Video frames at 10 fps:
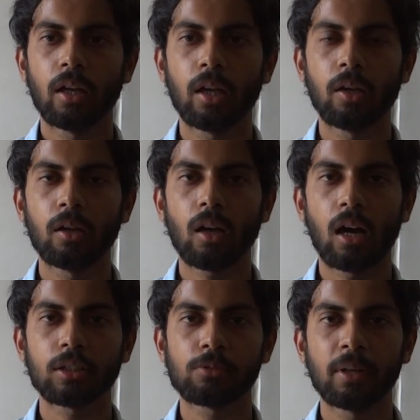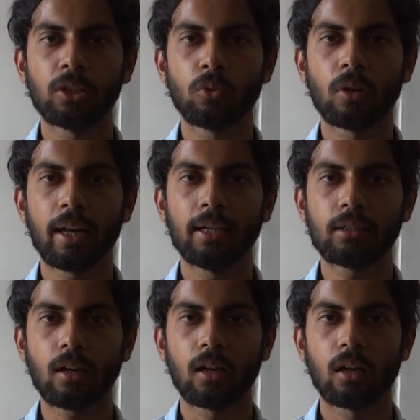he asked me to
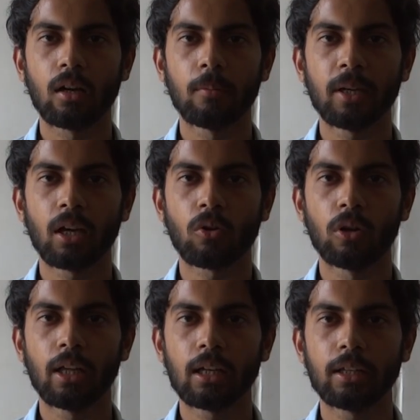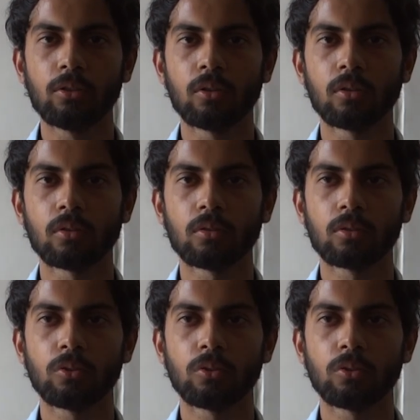rate me accordingly to